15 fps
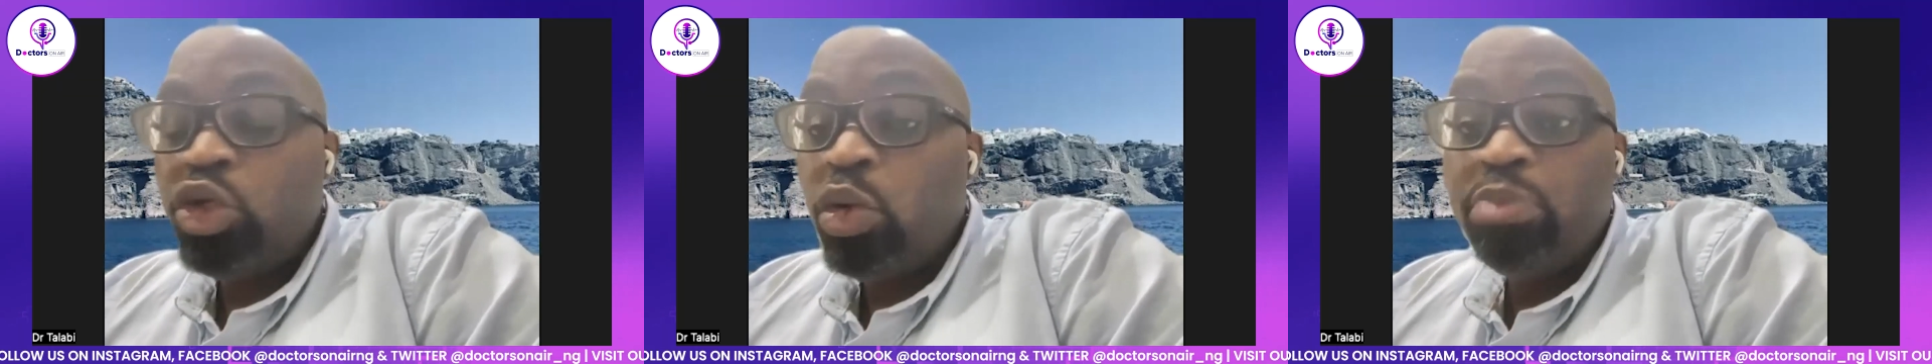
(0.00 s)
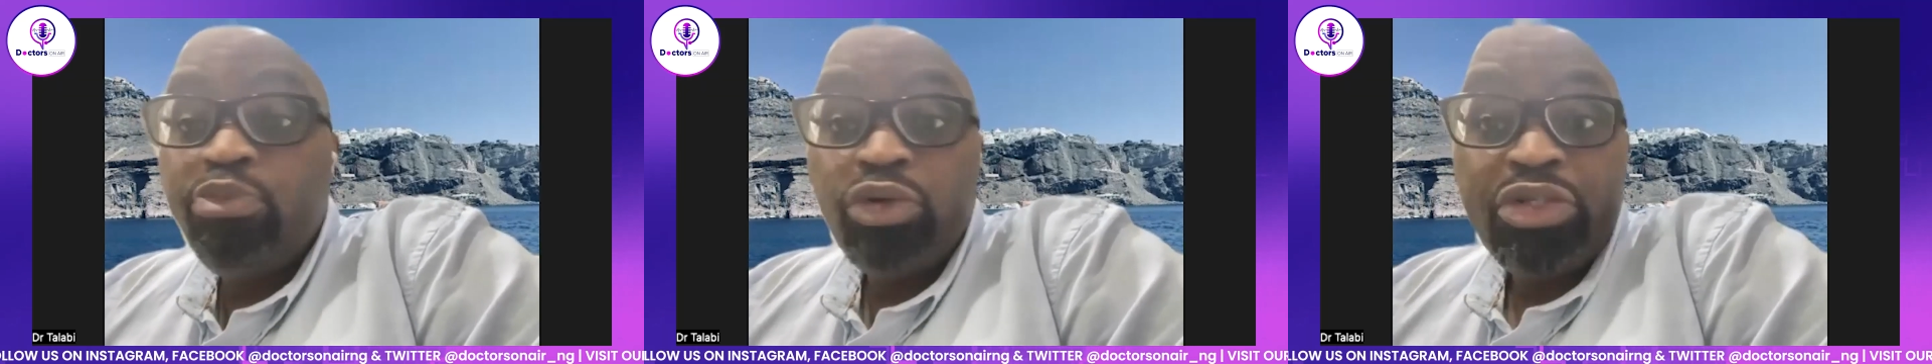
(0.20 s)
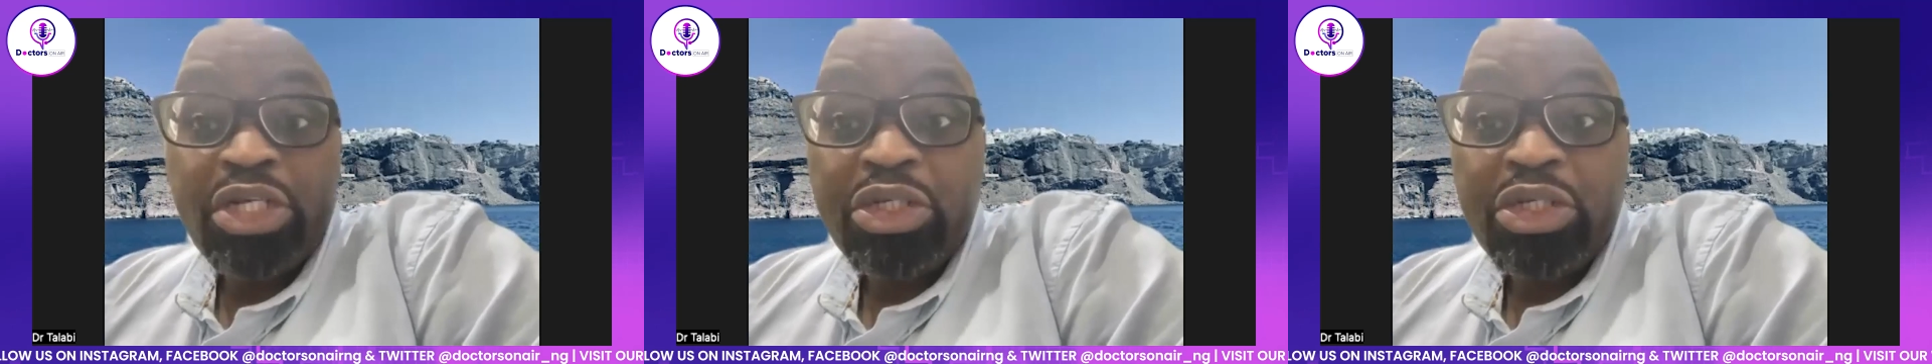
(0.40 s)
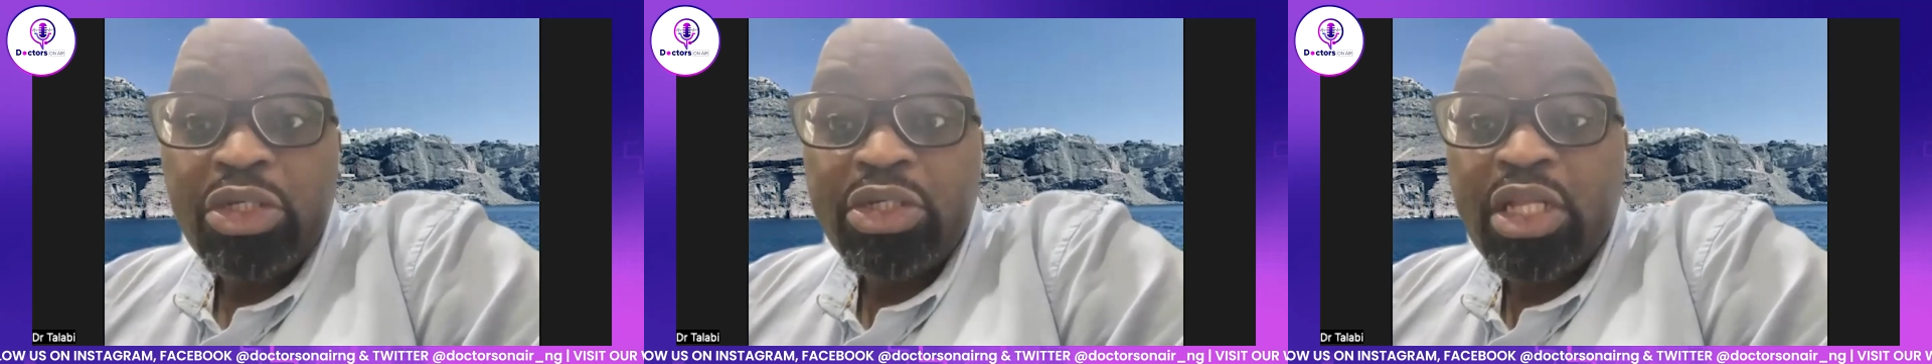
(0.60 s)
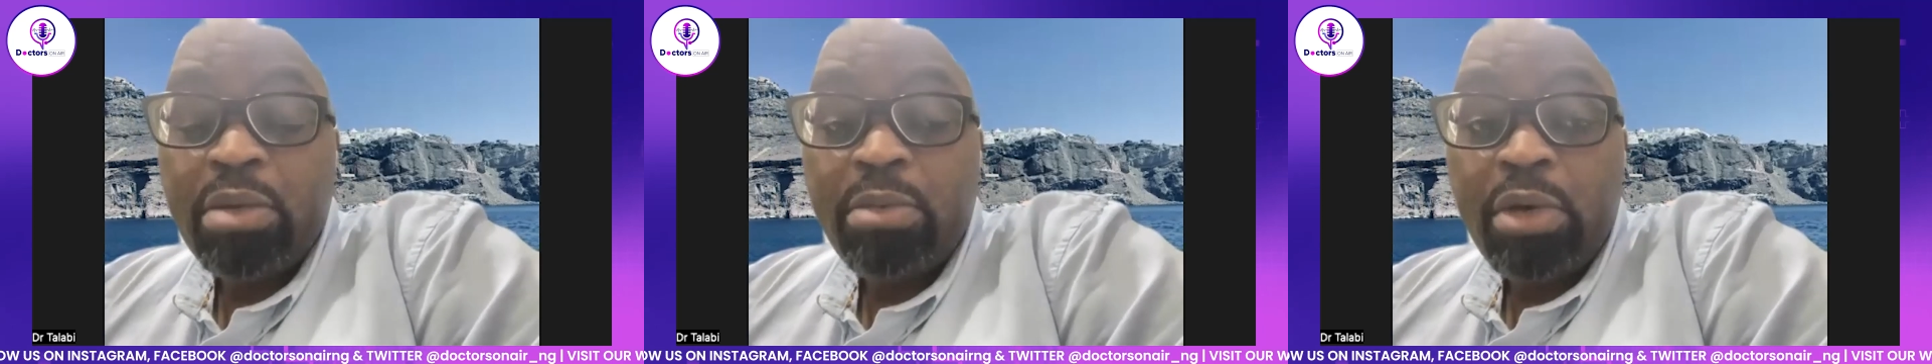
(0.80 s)
what protection is
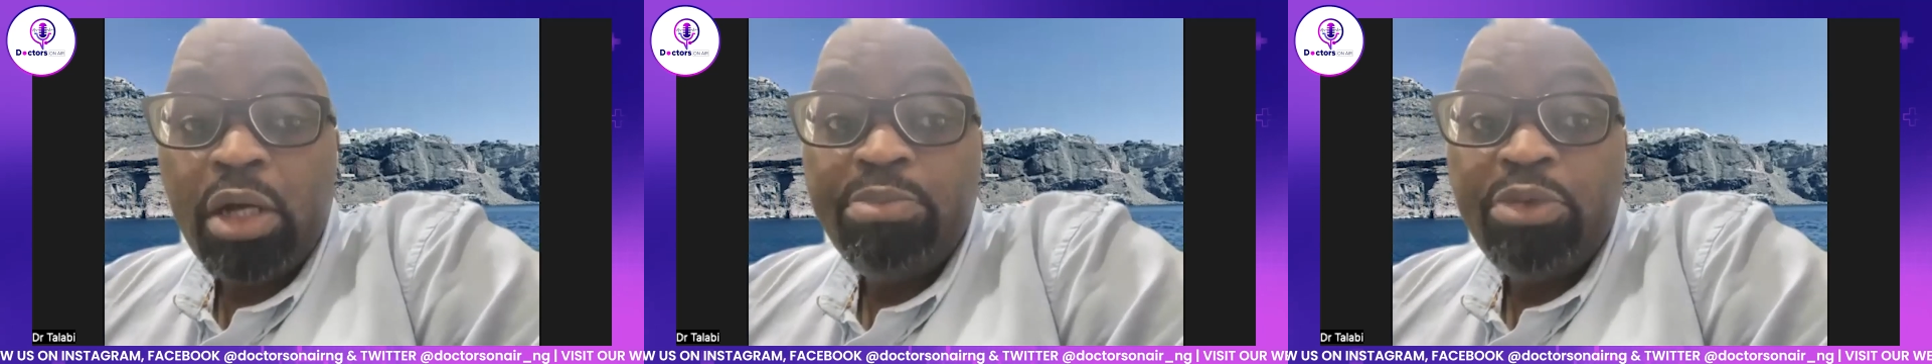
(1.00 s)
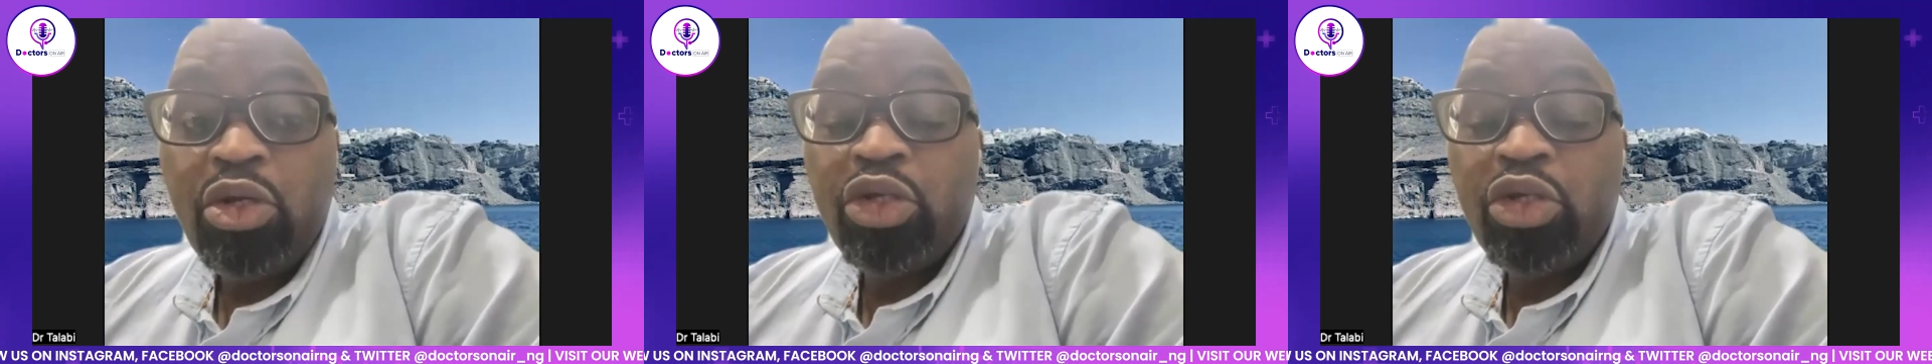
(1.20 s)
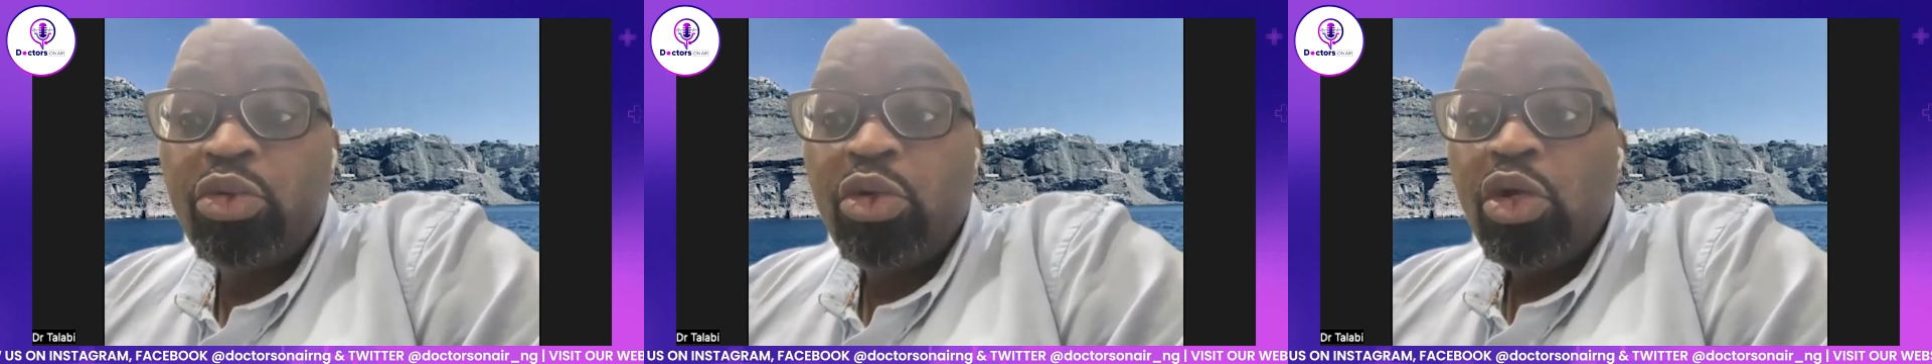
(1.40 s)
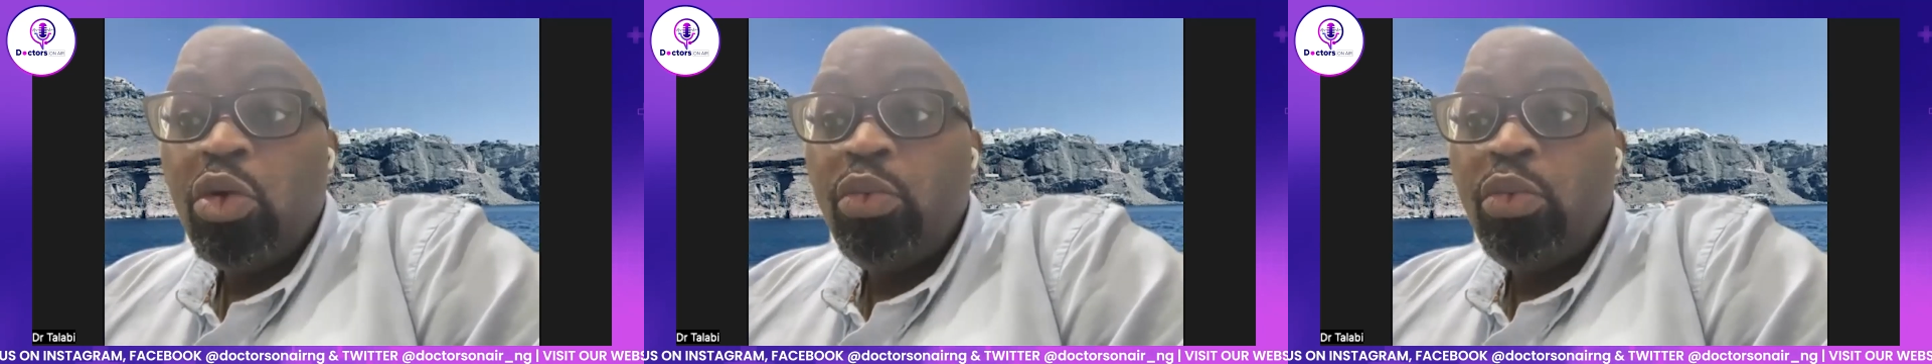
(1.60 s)
all about because